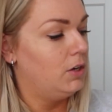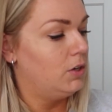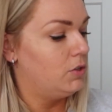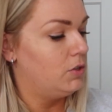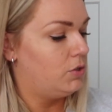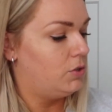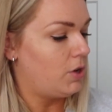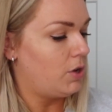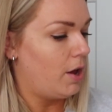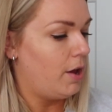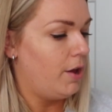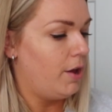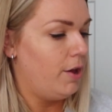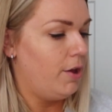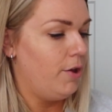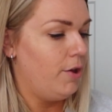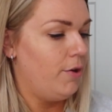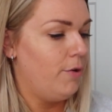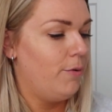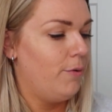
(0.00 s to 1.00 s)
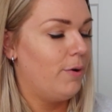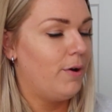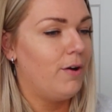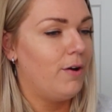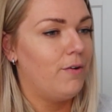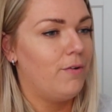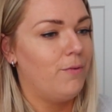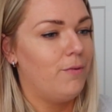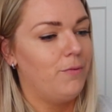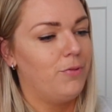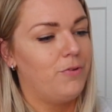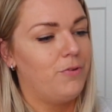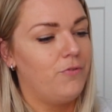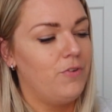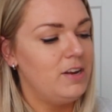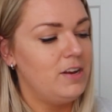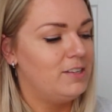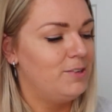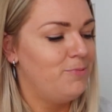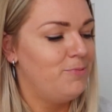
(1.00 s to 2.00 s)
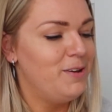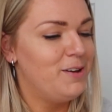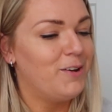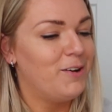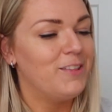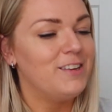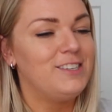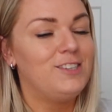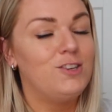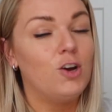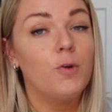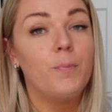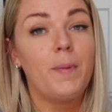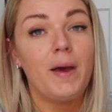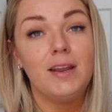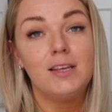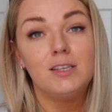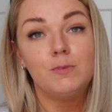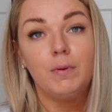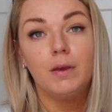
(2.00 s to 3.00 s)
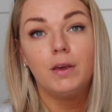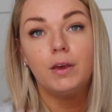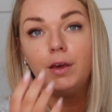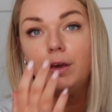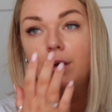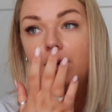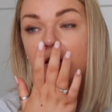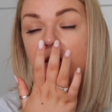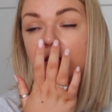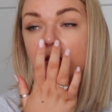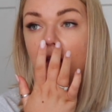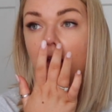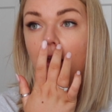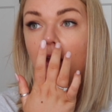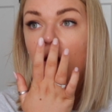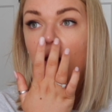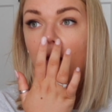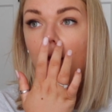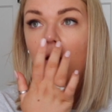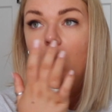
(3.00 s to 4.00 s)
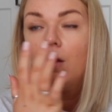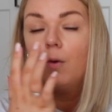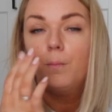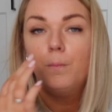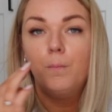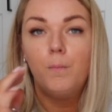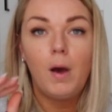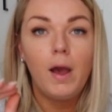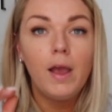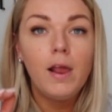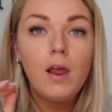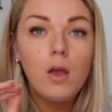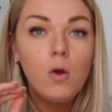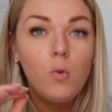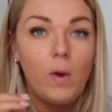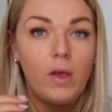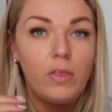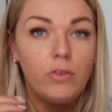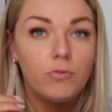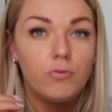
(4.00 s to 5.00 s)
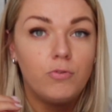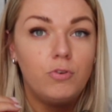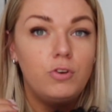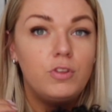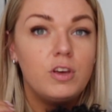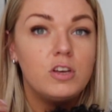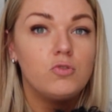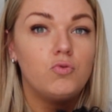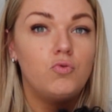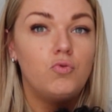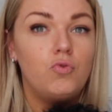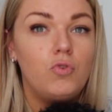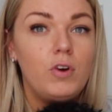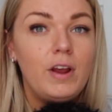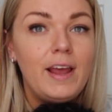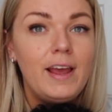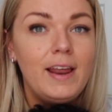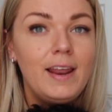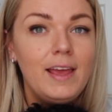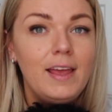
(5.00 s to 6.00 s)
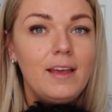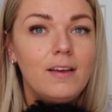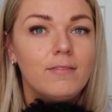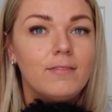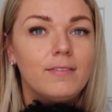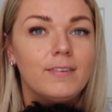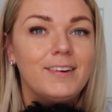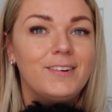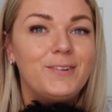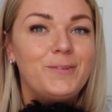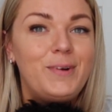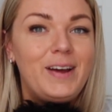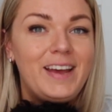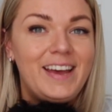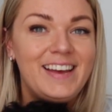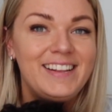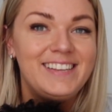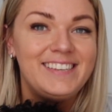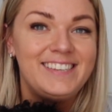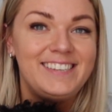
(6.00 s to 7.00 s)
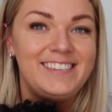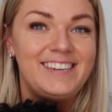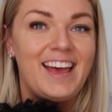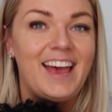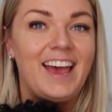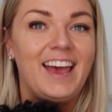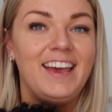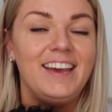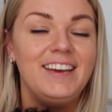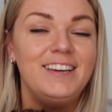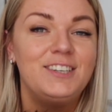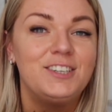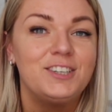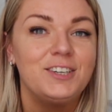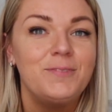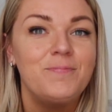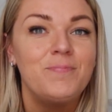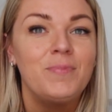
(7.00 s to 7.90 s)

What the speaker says: So the reason we got this dog bed is because Milo went through this really weird stage